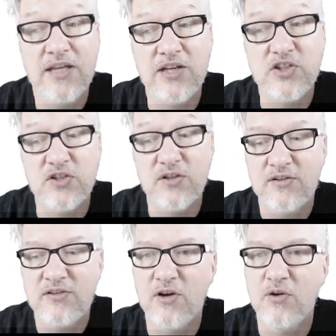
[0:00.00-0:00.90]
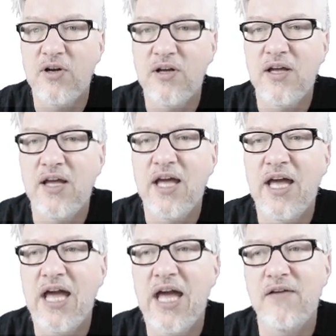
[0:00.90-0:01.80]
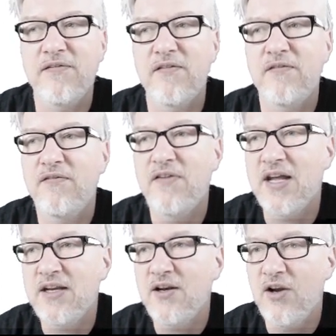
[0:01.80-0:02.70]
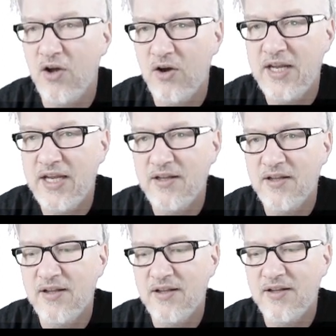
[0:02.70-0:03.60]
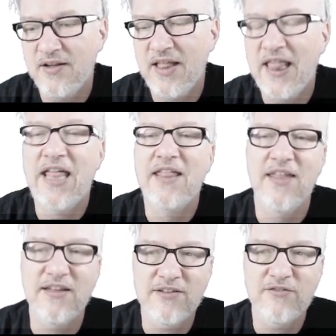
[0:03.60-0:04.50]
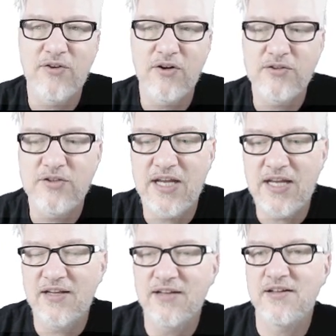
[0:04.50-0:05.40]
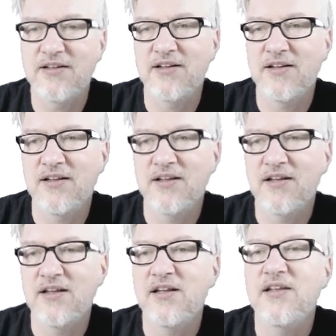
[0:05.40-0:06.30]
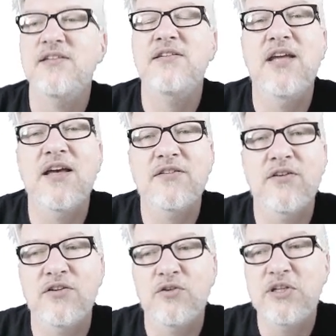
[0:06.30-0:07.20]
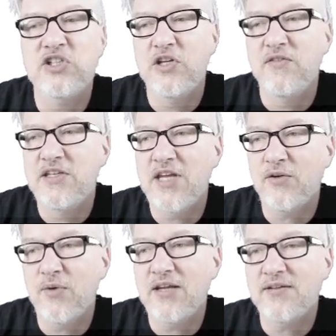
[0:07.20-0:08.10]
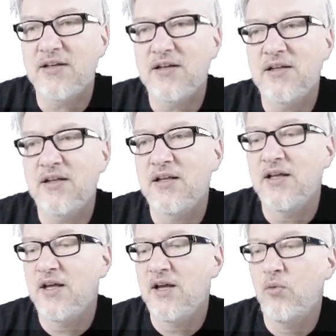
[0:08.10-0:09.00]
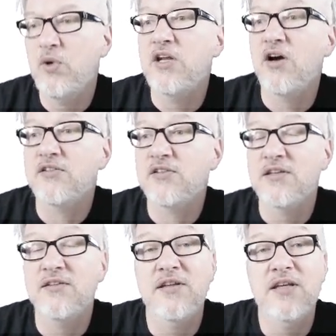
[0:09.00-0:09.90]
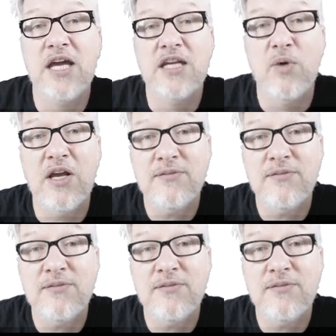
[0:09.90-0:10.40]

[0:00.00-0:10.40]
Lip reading: So have fun learning. That's it for today. See us on Twitch TV Tech Racer. Read us in the AWS blogs.